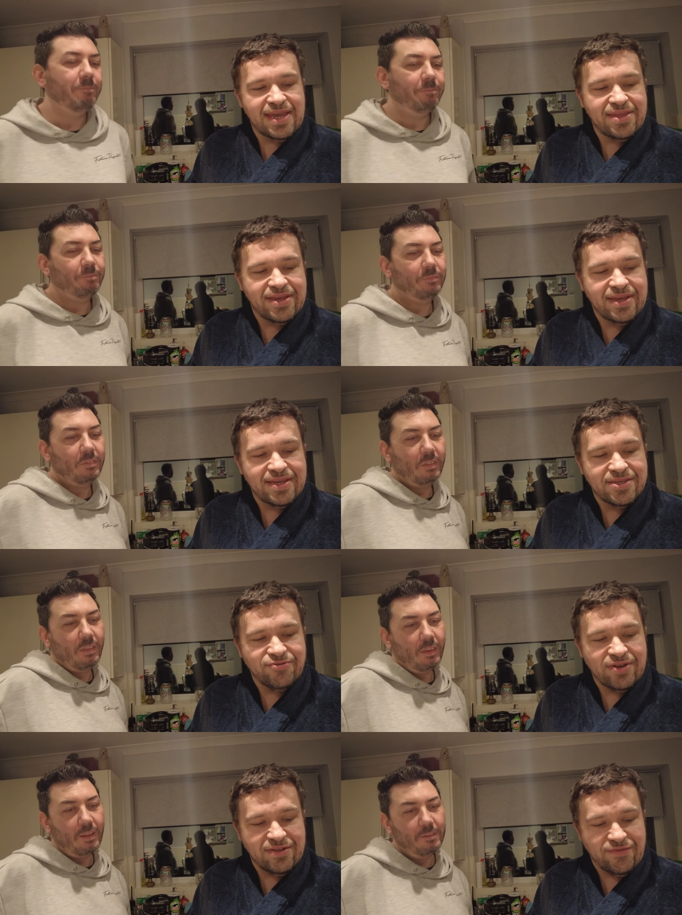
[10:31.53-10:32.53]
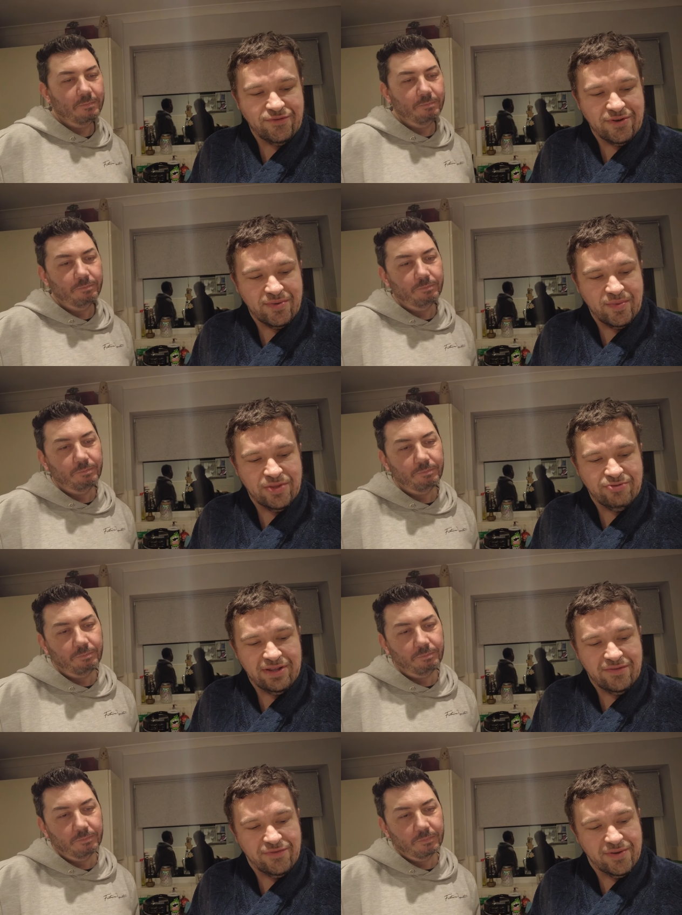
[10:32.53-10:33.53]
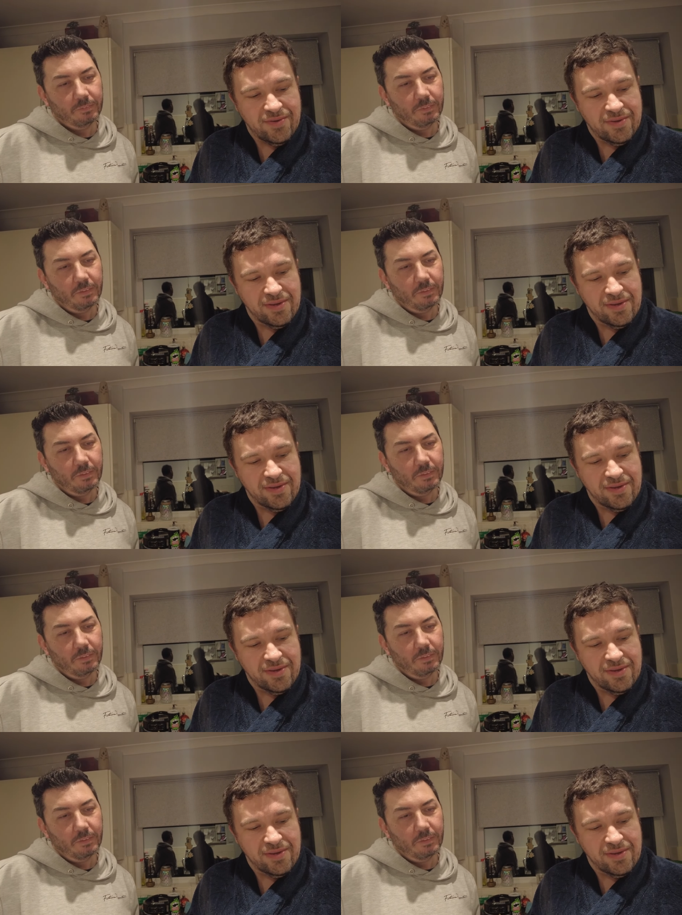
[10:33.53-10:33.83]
Speaker 1: say that it is real fruit with real fruit.